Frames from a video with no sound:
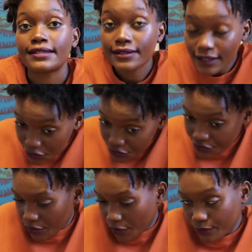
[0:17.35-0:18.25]

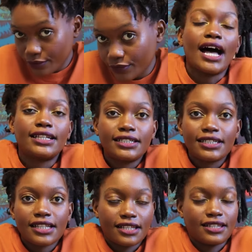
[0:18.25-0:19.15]
syndrome. And
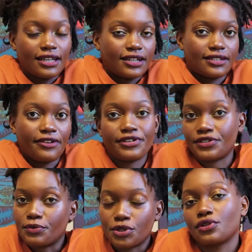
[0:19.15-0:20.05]
this is like a
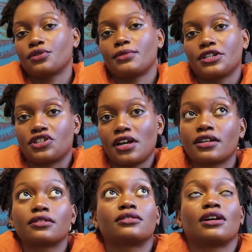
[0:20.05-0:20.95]
series I'm doing on my
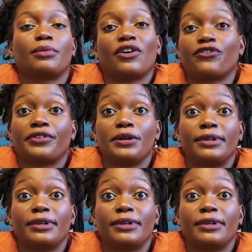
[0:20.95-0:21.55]
channel about free